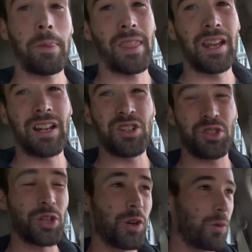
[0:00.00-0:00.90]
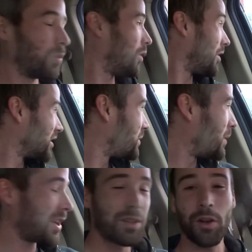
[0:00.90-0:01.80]
And I don't want to
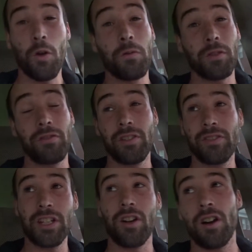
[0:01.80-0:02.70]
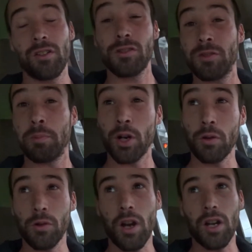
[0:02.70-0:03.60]
spend over fifty dollars per
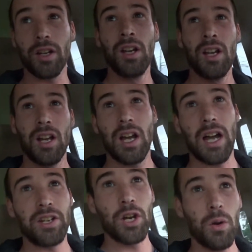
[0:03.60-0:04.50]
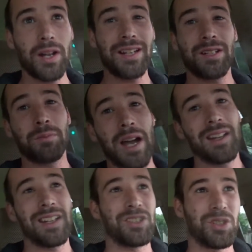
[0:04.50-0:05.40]
rod. I know I need to buy
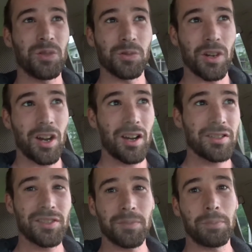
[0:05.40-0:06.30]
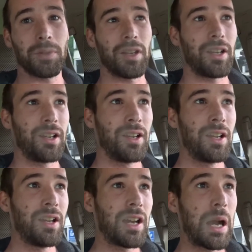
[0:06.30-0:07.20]
like two rods, but
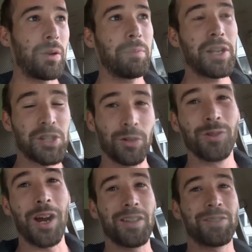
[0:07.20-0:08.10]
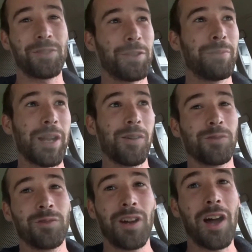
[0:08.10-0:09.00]
I want to buy two rods for about
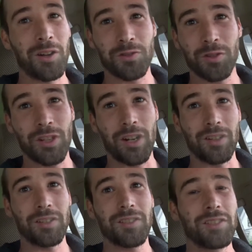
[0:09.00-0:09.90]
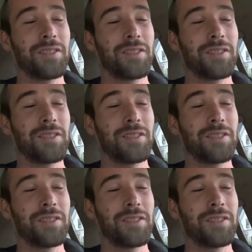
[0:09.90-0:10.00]
one hundred dollars.